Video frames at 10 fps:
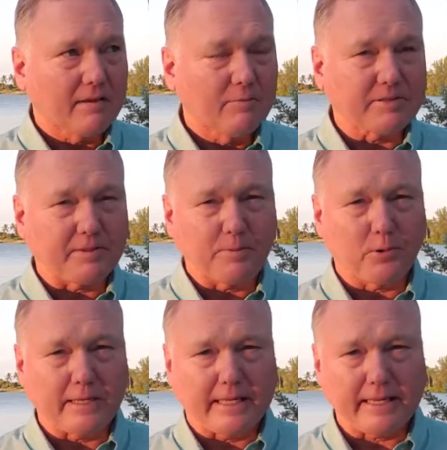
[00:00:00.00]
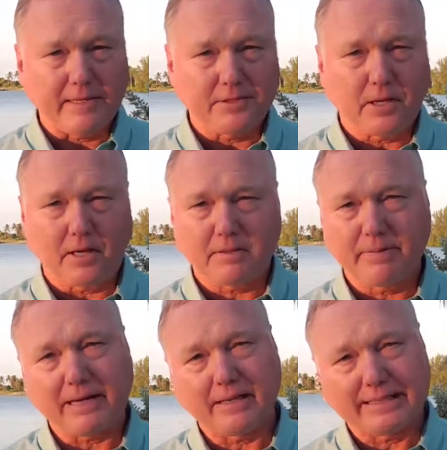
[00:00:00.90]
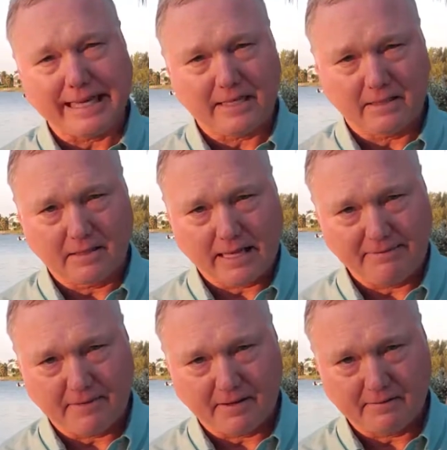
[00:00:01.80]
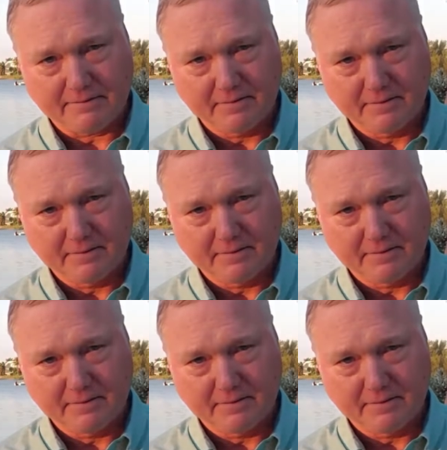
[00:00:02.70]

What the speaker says: With reporting, can you talk about a day in the life of